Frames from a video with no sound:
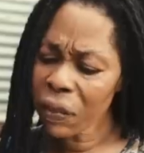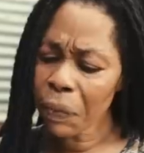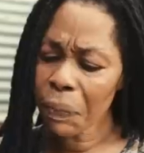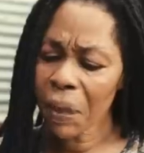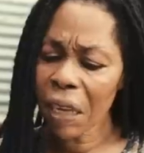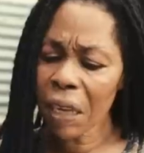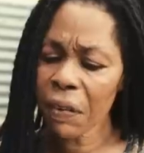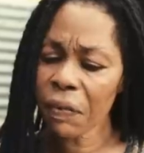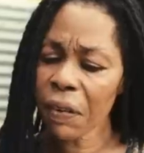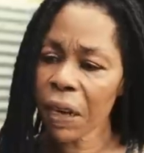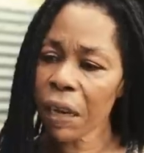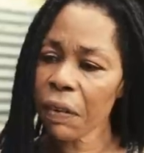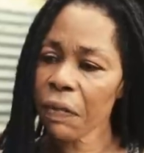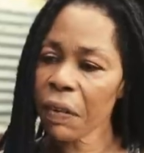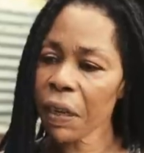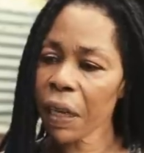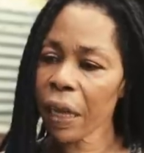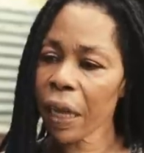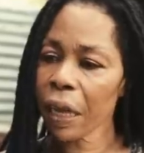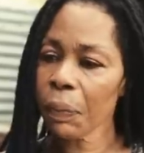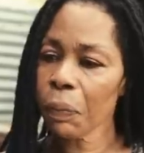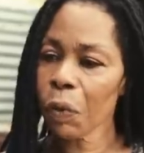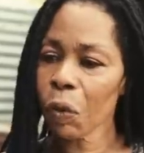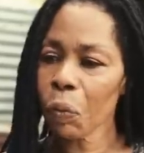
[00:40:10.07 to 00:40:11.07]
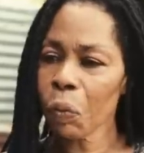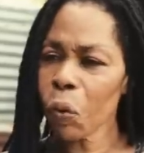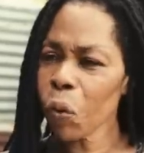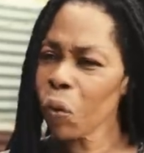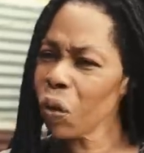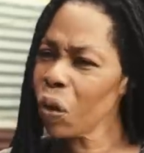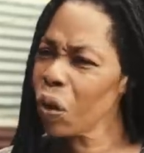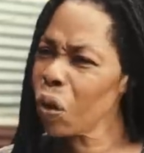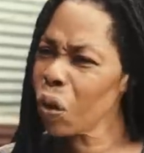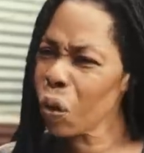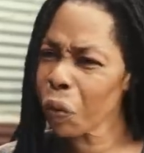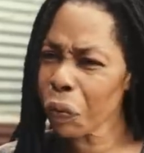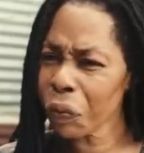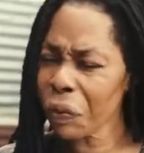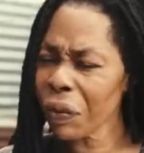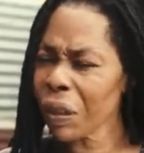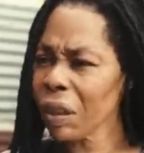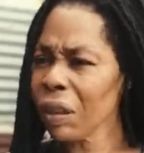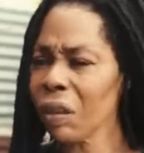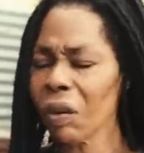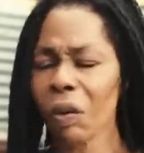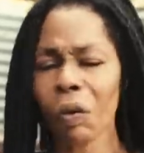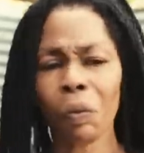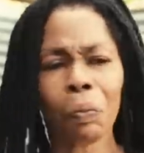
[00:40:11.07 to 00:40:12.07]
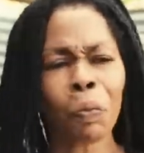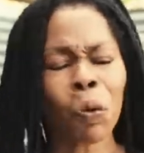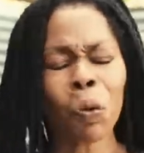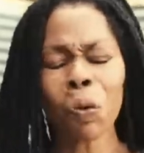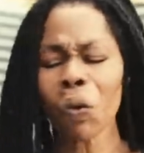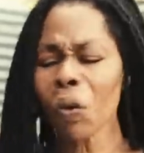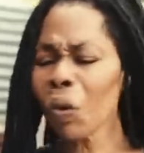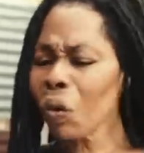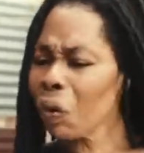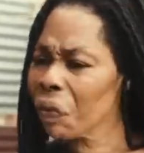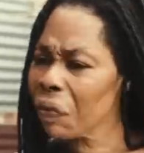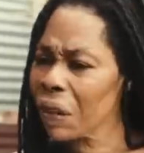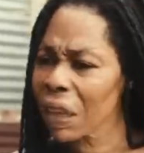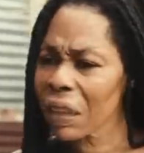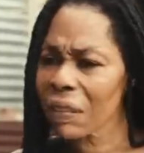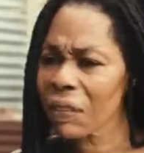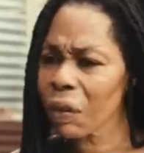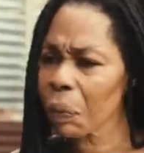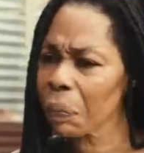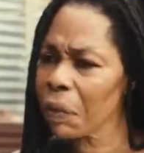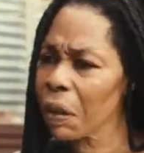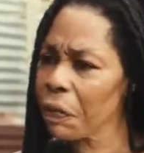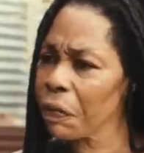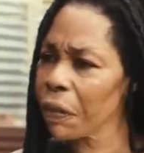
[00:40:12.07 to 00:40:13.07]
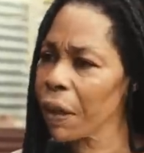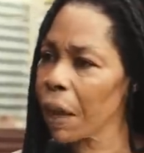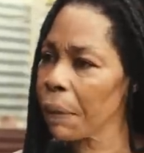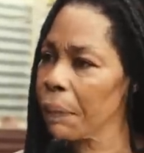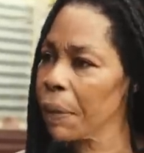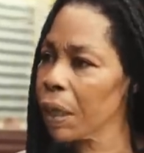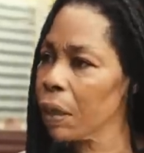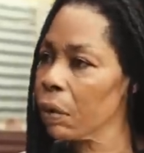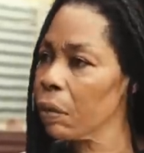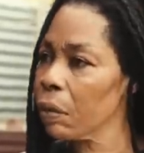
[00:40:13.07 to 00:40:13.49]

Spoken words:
I'm involved in it, but I would love then something that happened to me, you